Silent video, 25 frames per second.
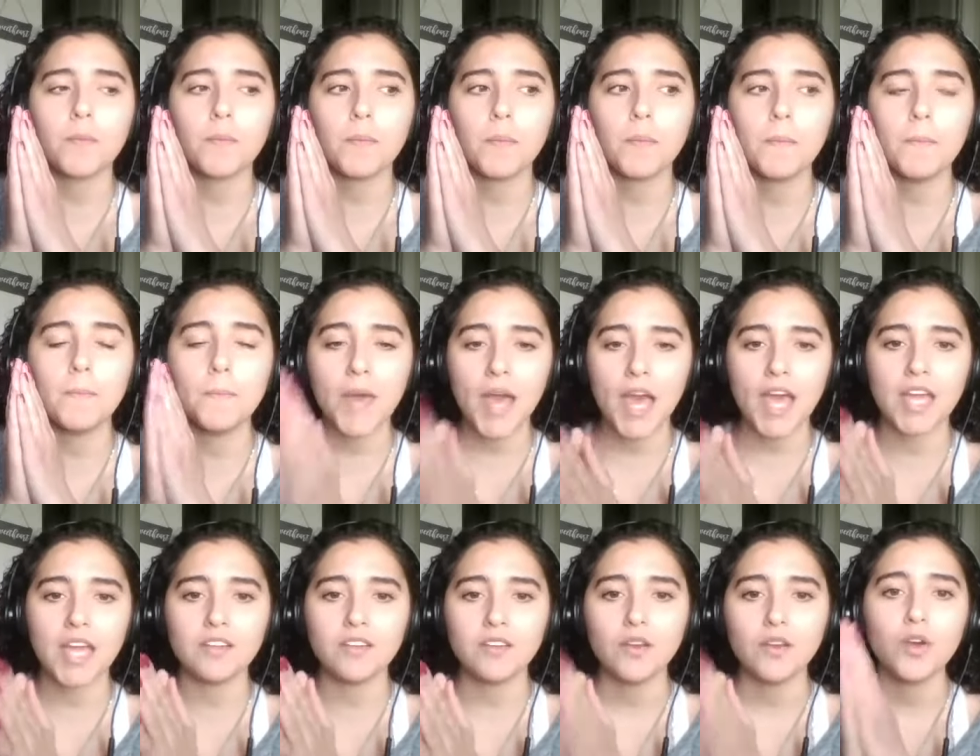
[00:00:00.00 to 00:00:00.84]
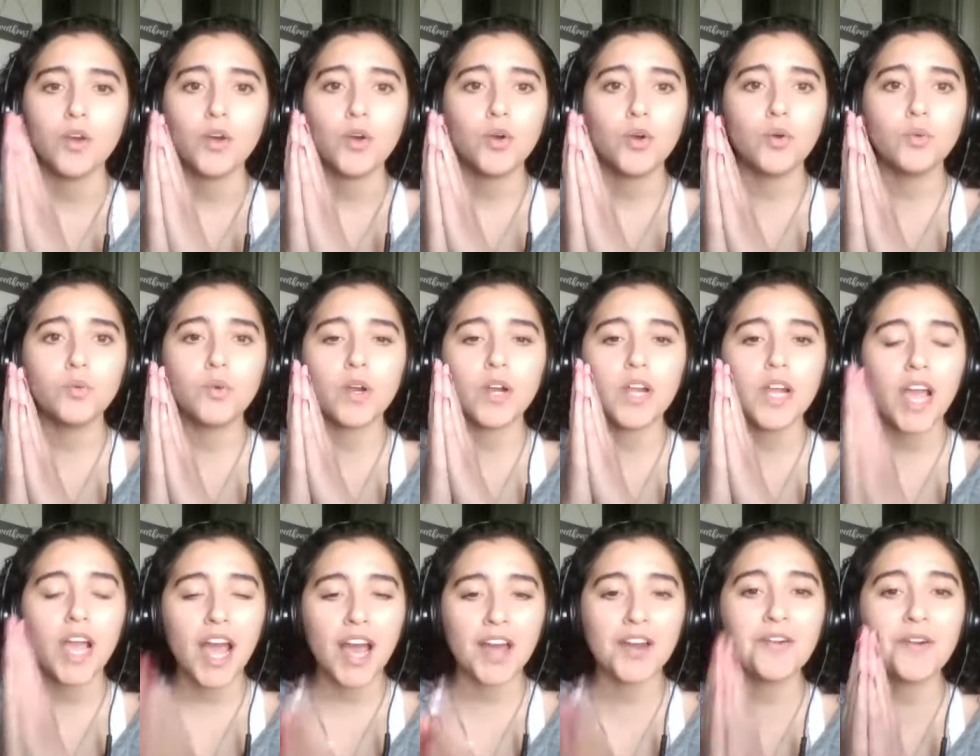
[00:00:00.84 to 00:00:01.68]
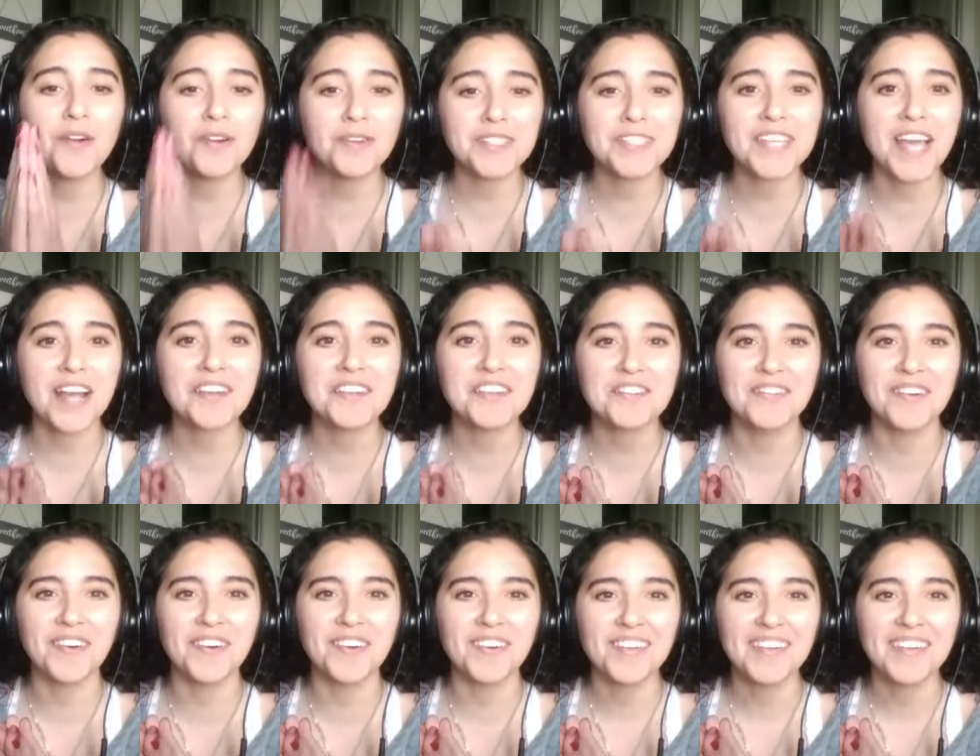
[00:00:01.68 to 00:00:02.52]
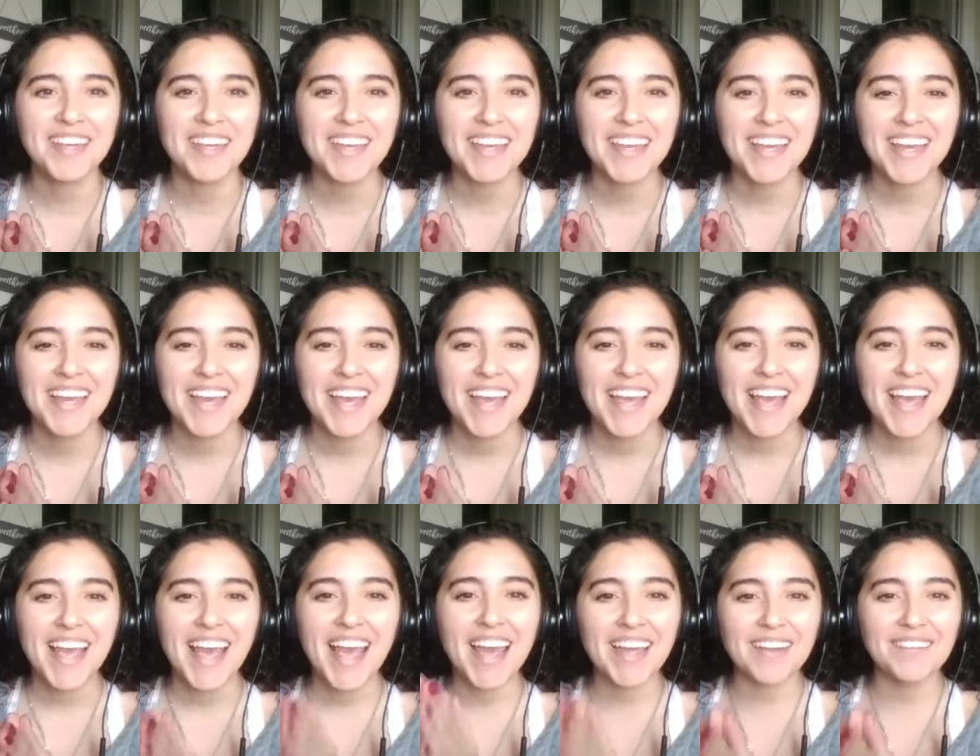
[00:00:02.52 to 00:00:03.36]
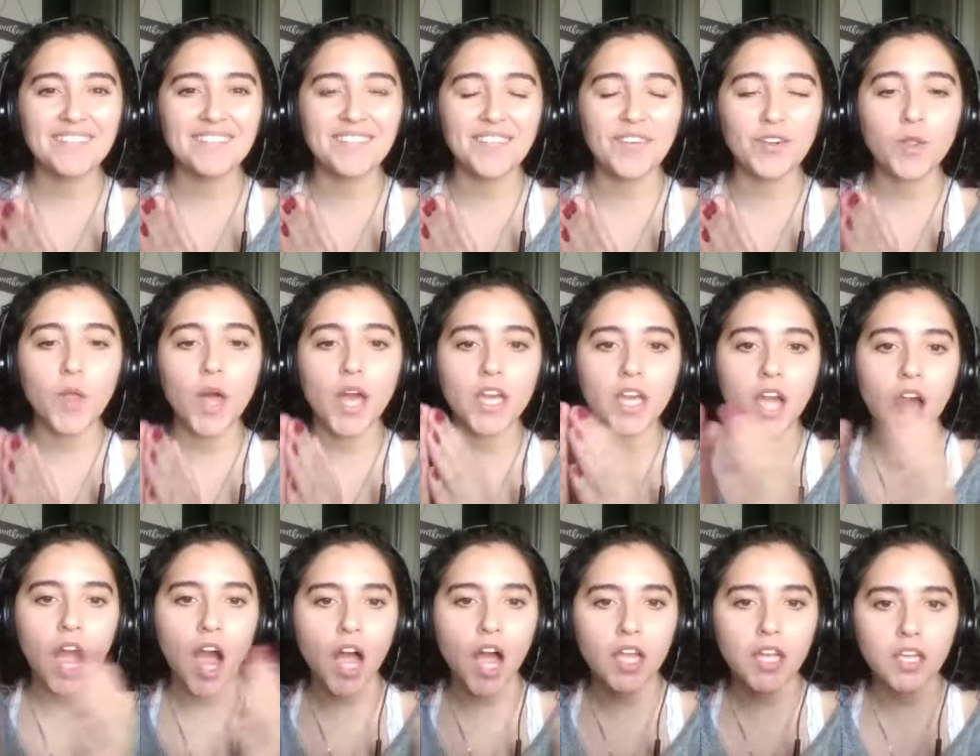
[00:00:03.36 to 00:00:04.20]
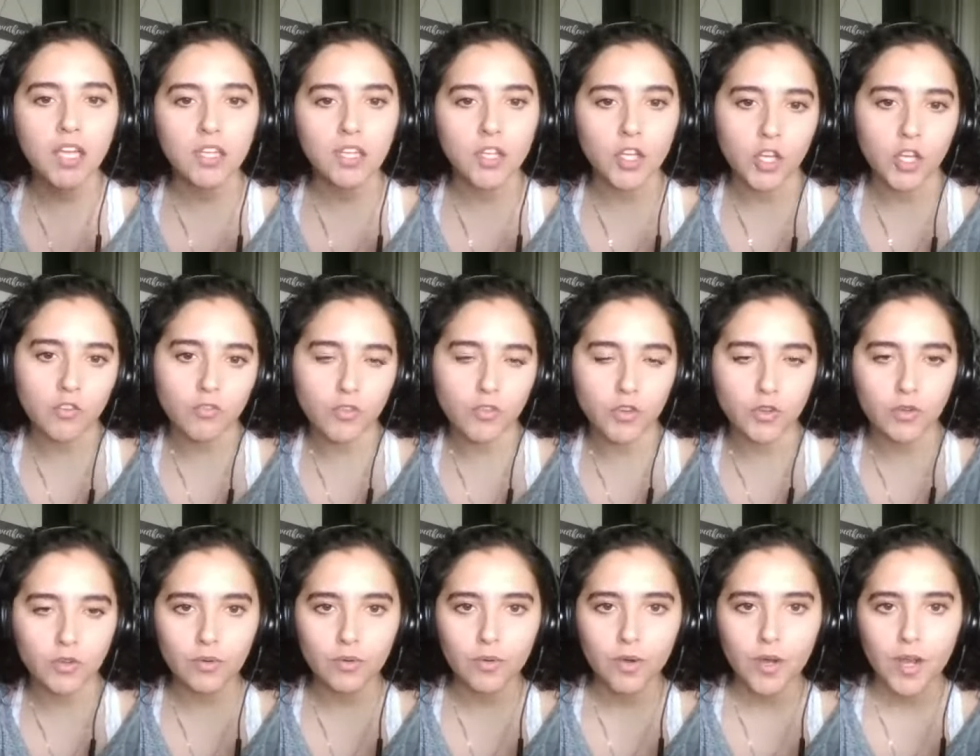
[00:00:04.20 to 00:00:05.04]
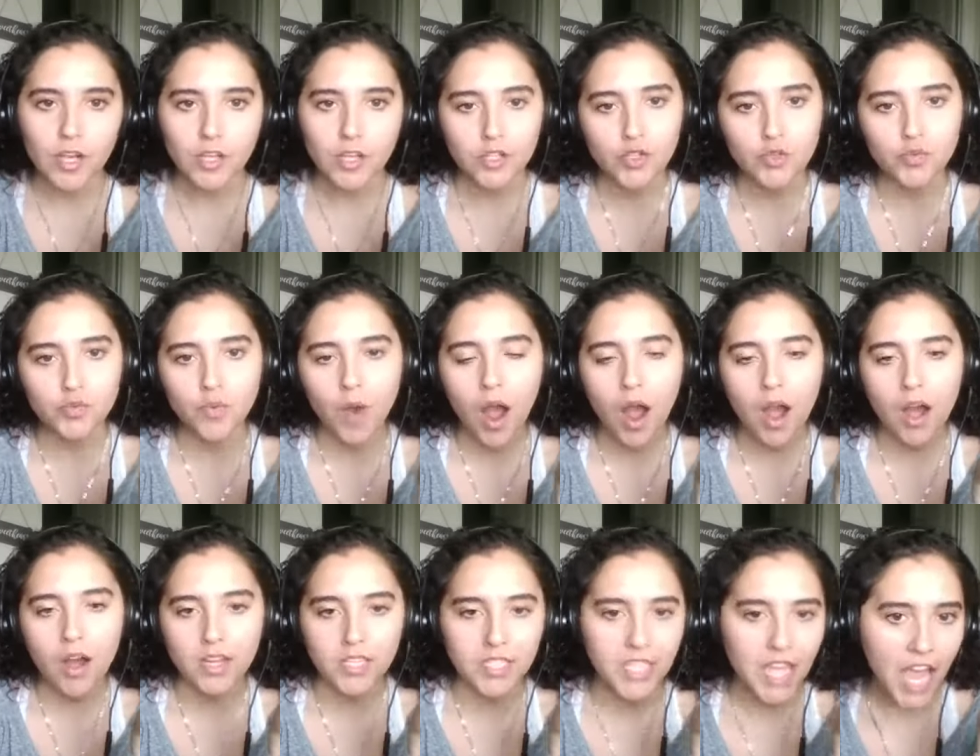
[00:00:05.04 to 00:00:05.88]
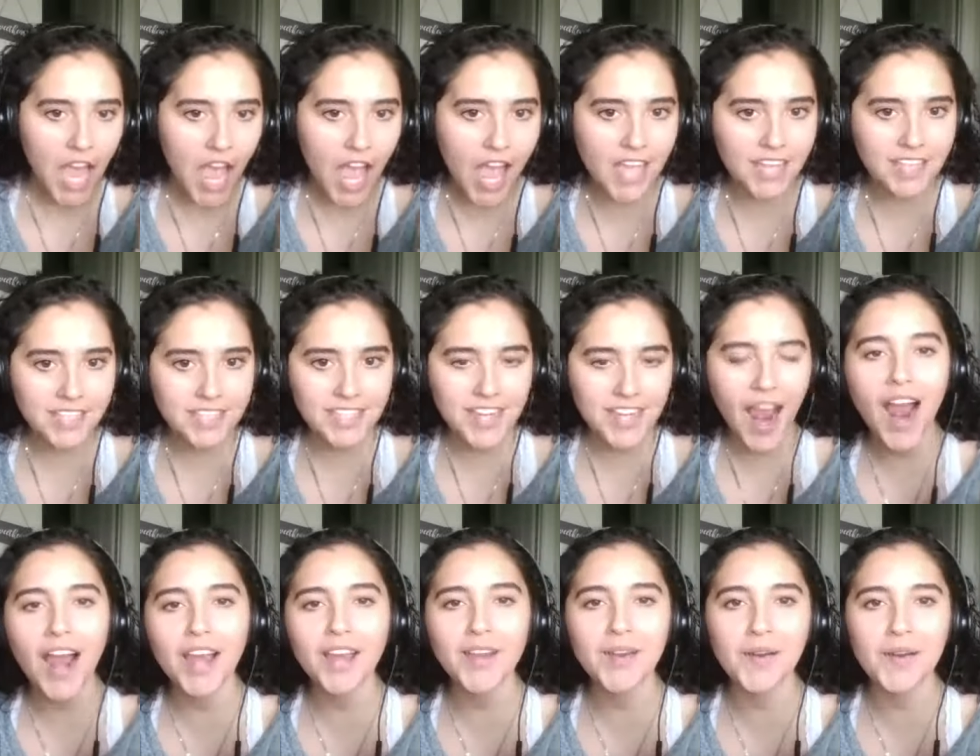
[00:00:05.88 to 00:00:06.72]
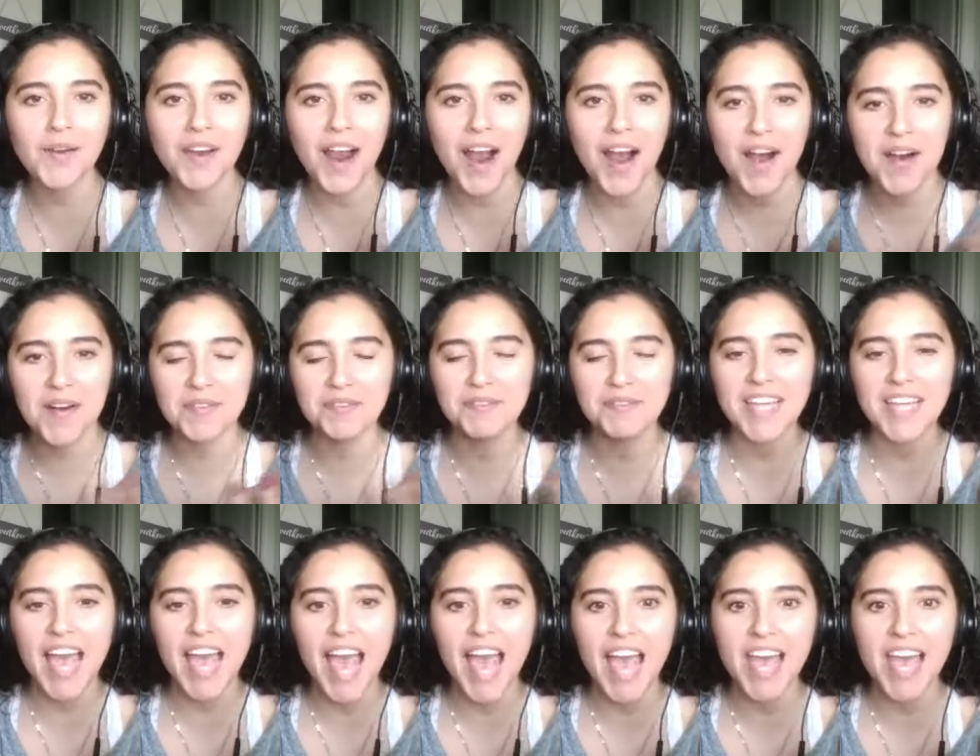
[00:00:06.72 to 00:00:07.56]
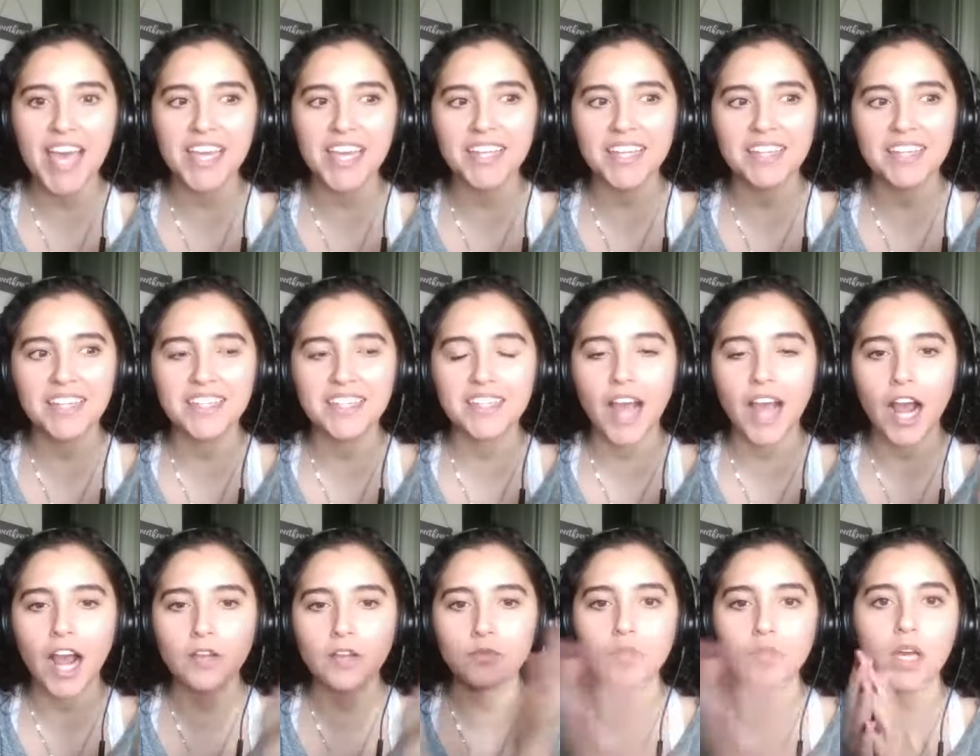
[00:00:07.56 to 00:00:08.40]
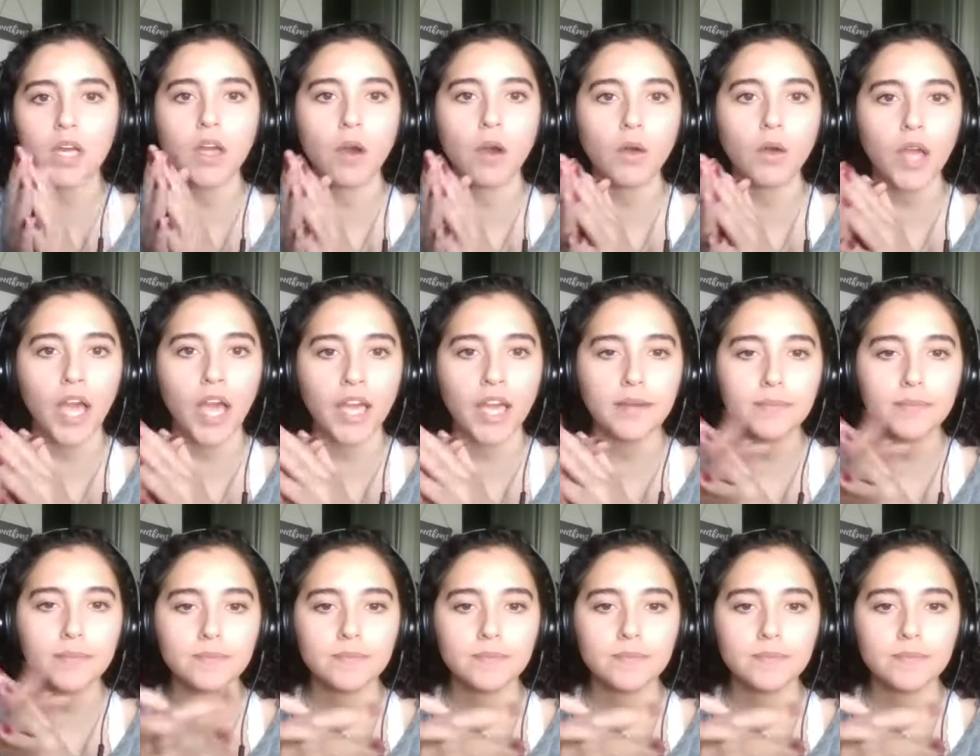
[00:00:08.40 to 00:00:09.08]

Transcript: men who were heterosexual and were like, I can give you drugs and tiger cubs. And these guys were like, okay.